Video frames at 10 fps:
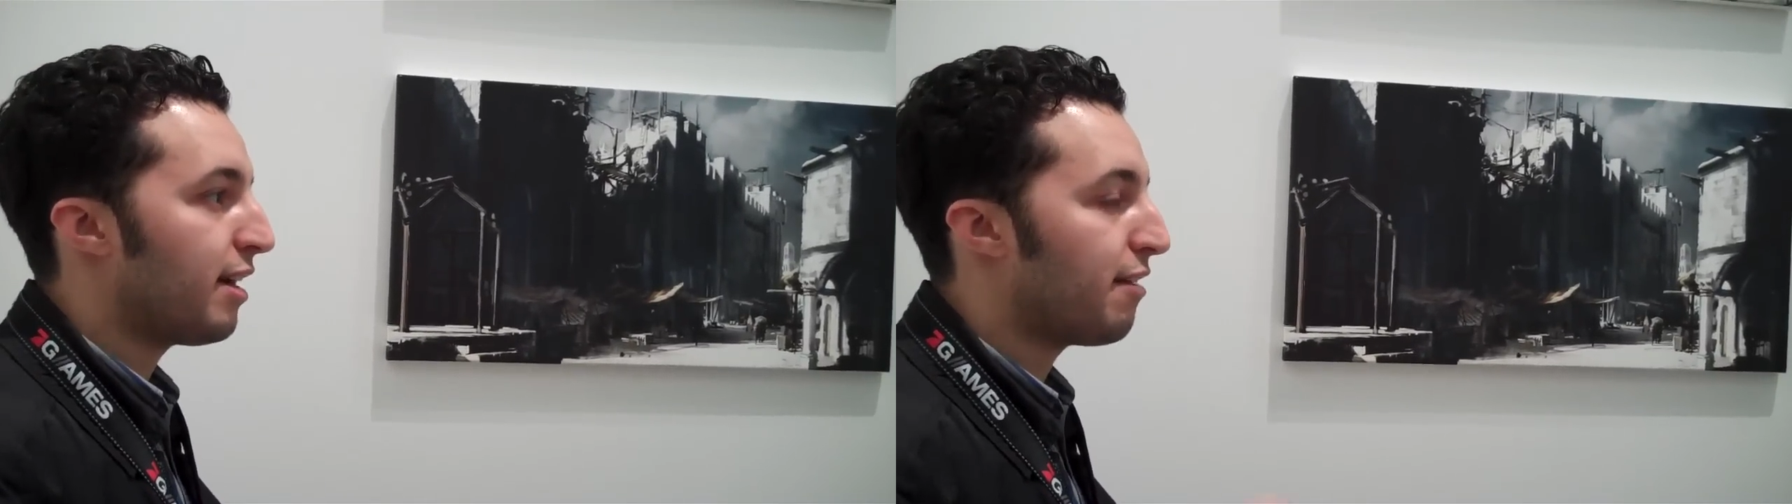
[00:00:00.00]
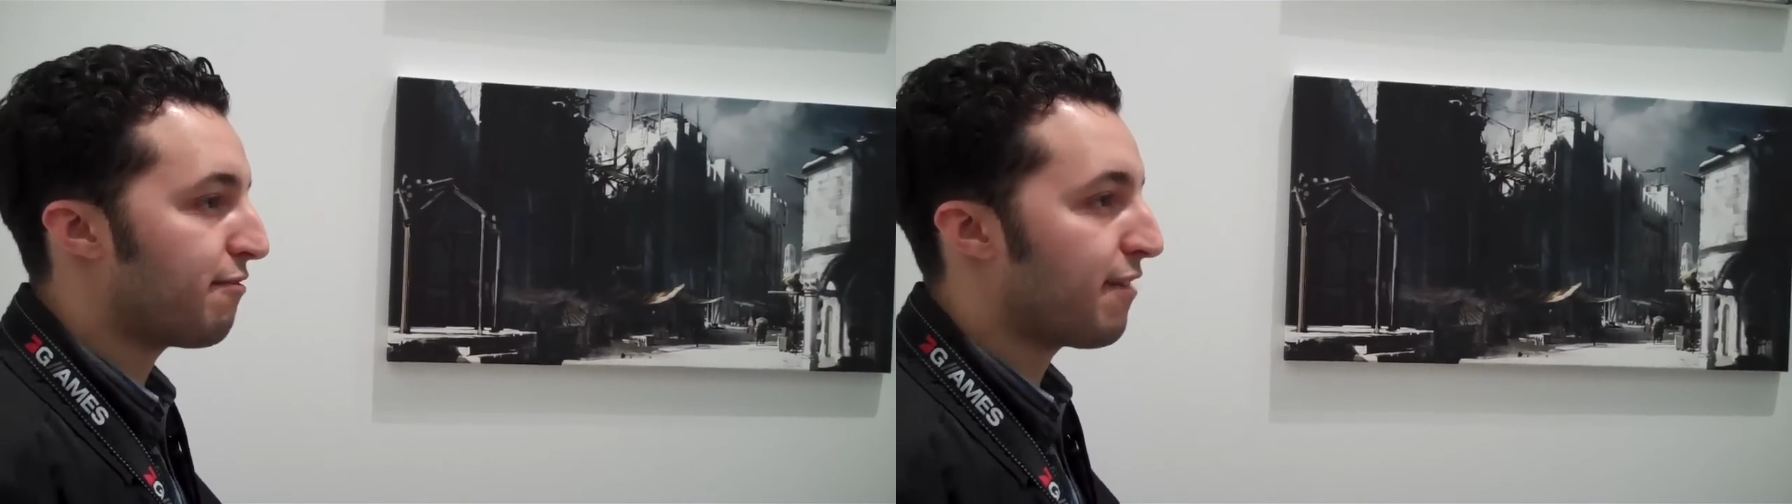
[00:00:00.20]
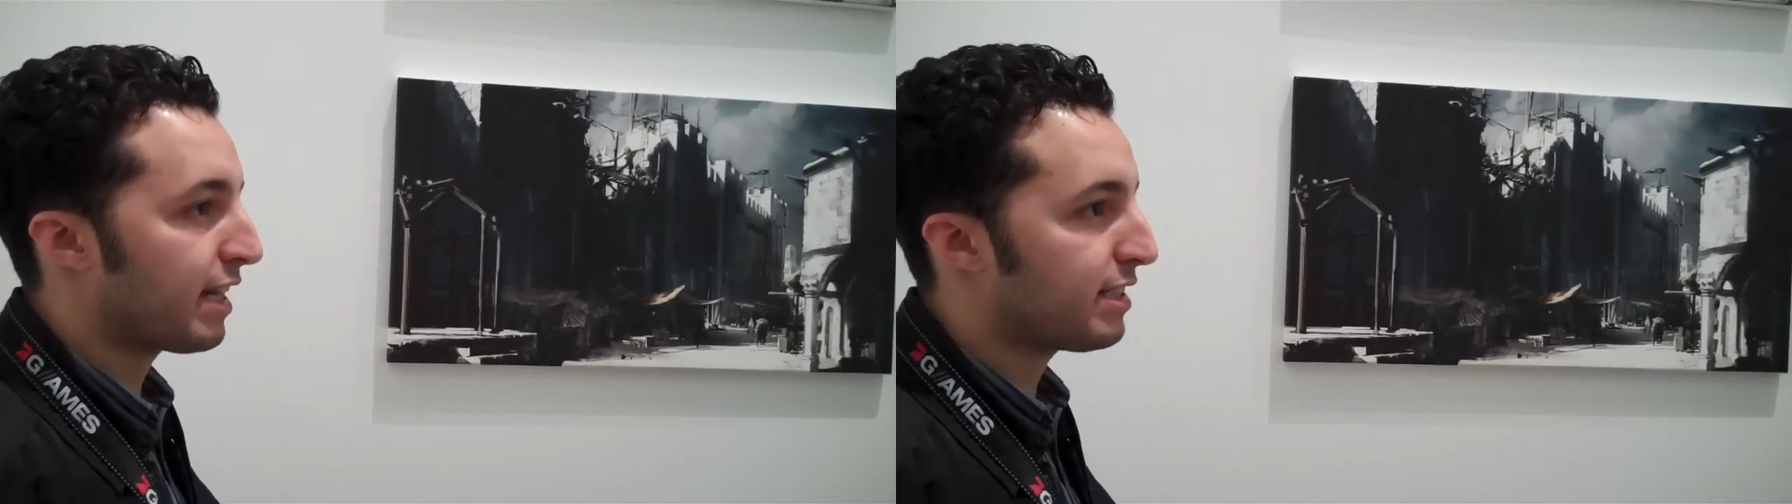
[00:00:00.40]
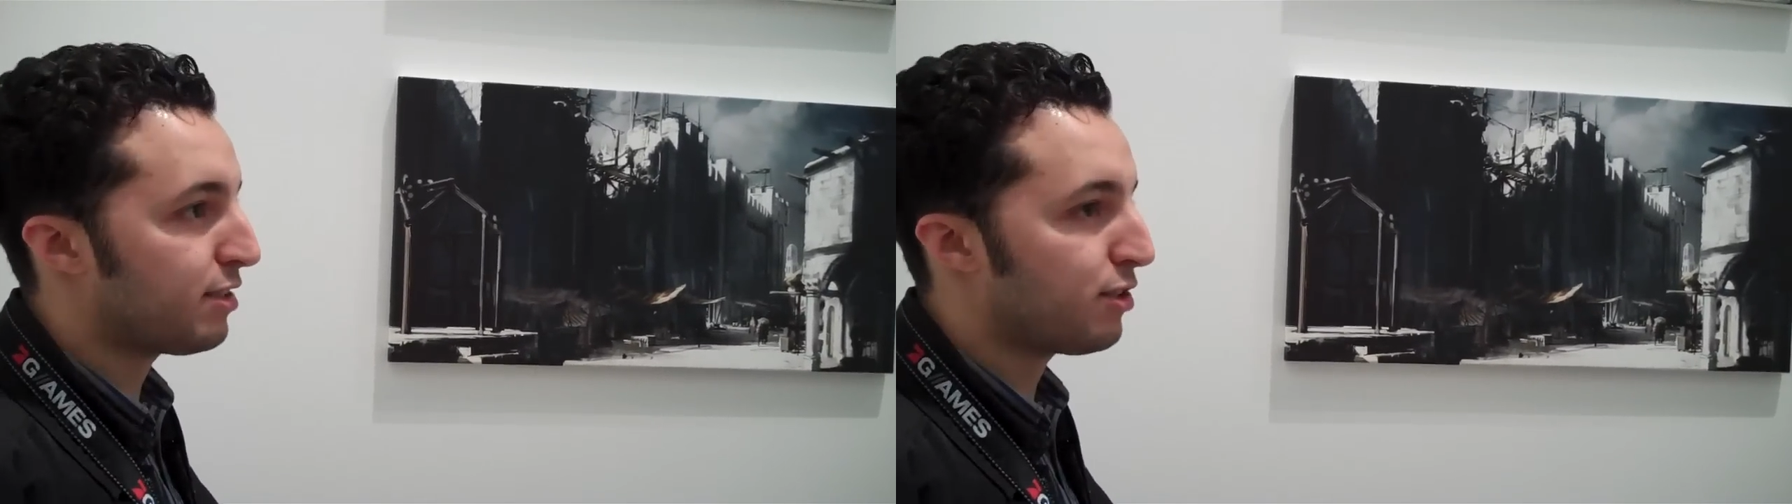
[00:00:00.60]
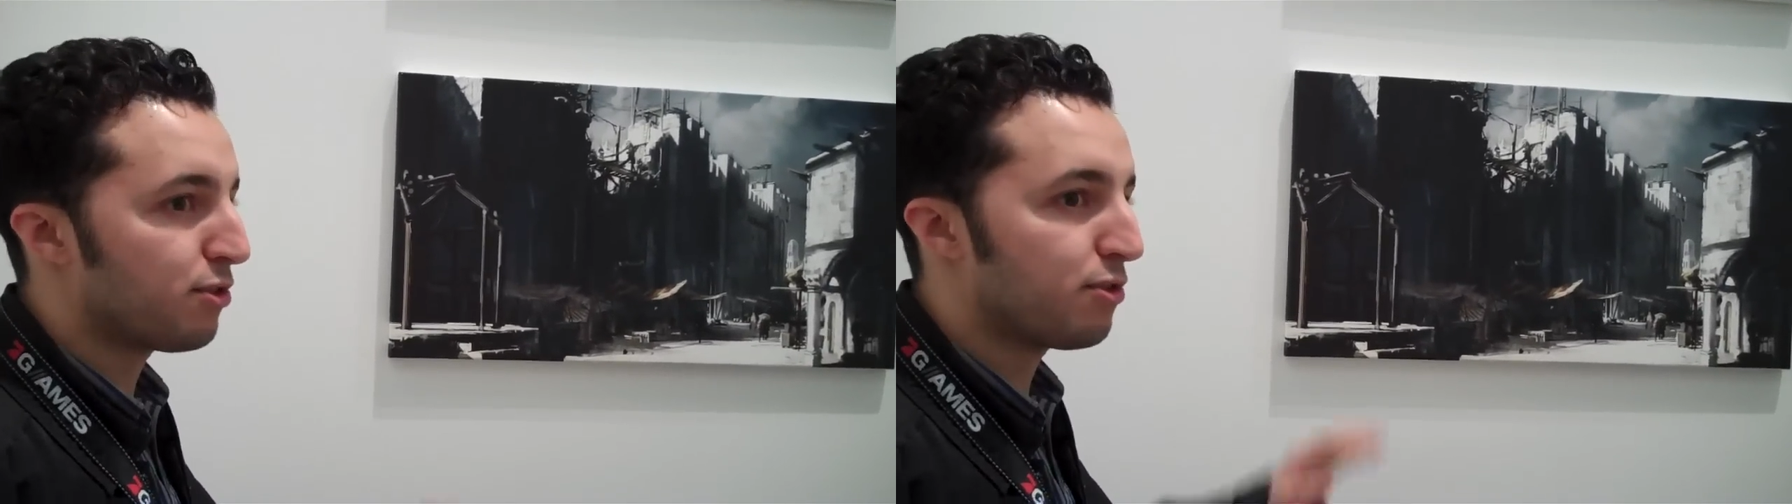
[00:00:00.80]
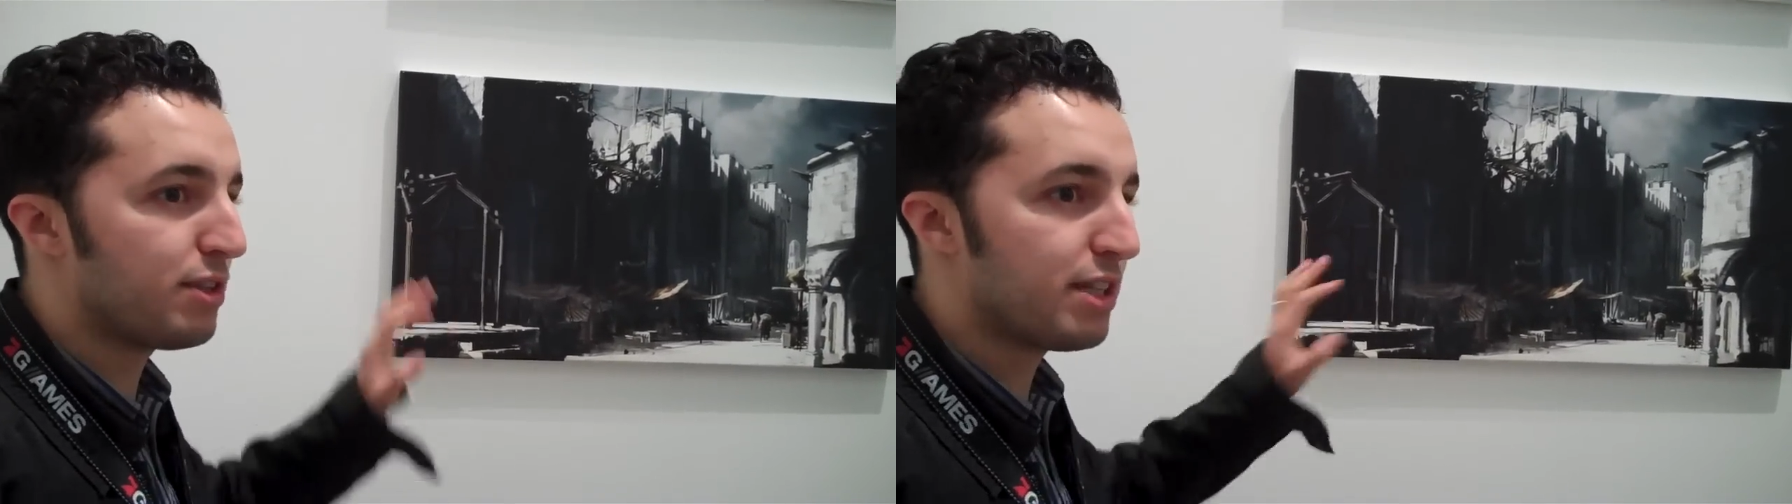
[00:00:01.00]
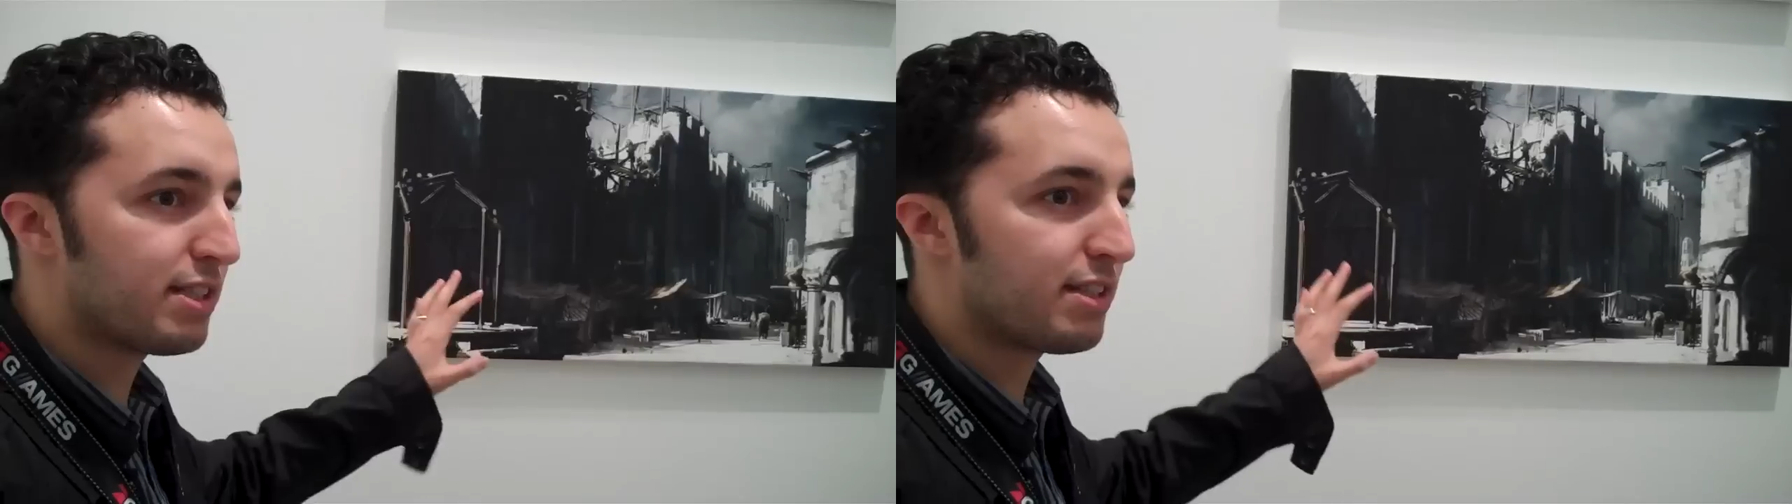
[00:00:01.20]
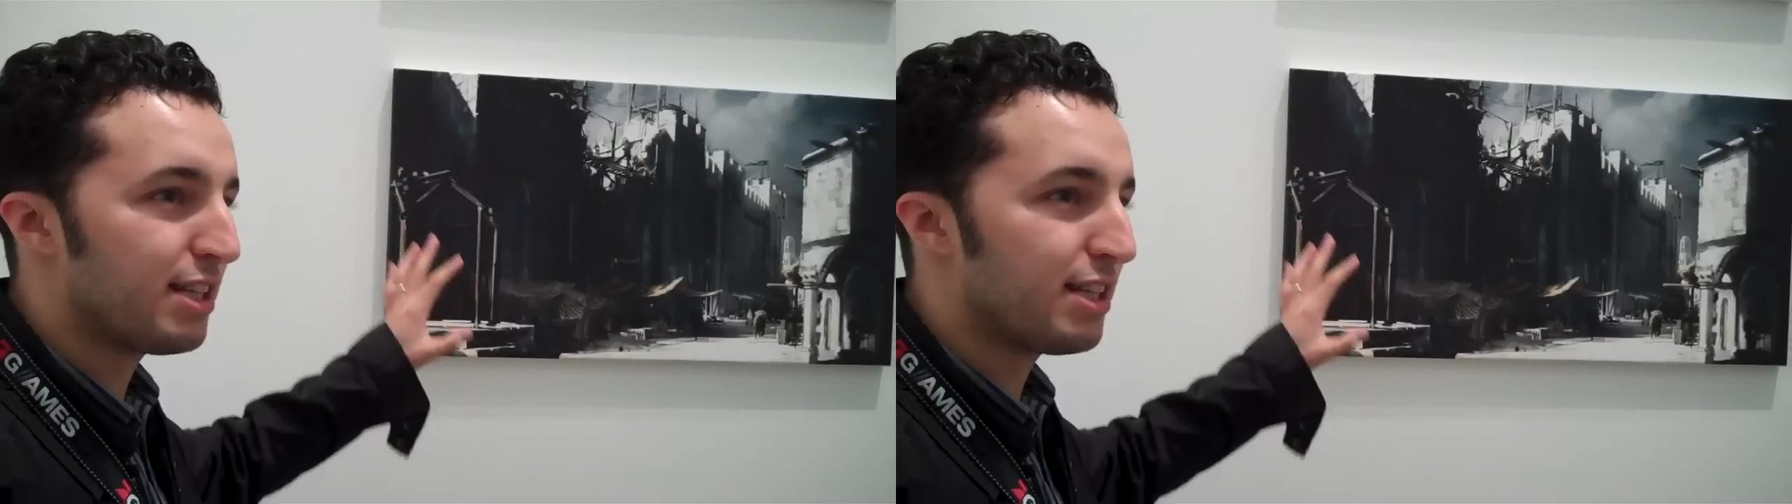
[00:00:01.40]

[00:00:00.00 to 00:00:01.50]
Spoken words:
effect to this